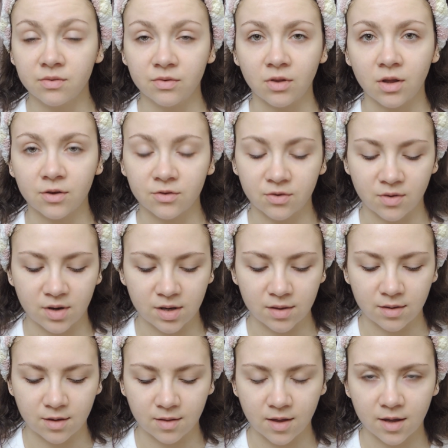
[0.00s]
flaws or
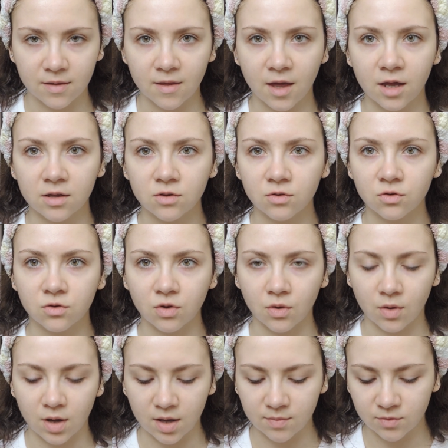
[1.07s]
anything like that.
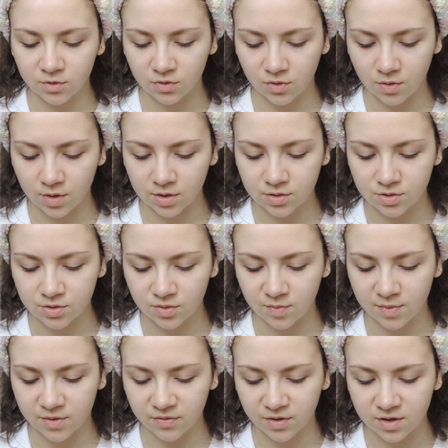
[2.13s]
So I'm just going to do a
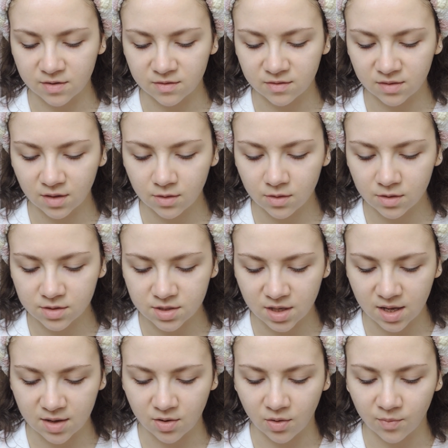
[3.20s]
bit of concealer to
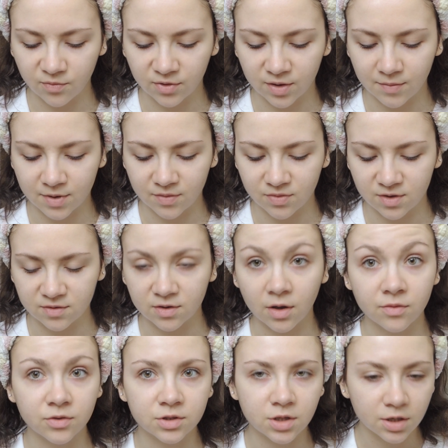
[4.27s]
get hopefully rid of these
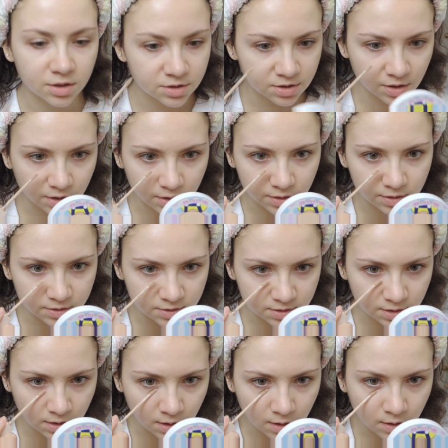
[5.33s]
awful dark circles.